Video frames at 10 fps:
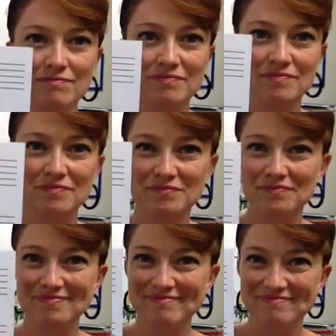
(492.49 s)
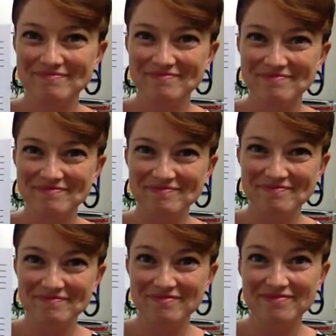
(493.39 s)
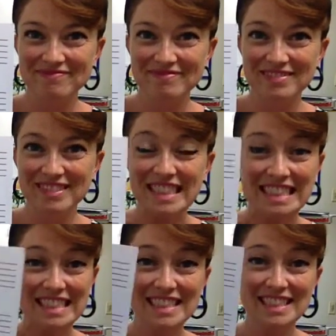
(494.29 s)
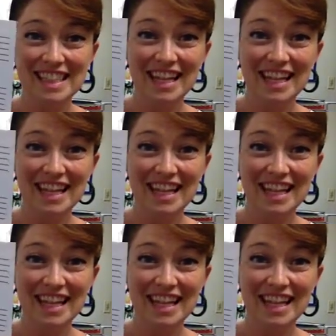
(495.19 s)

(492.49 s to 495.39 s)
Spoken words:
Nobody speaks.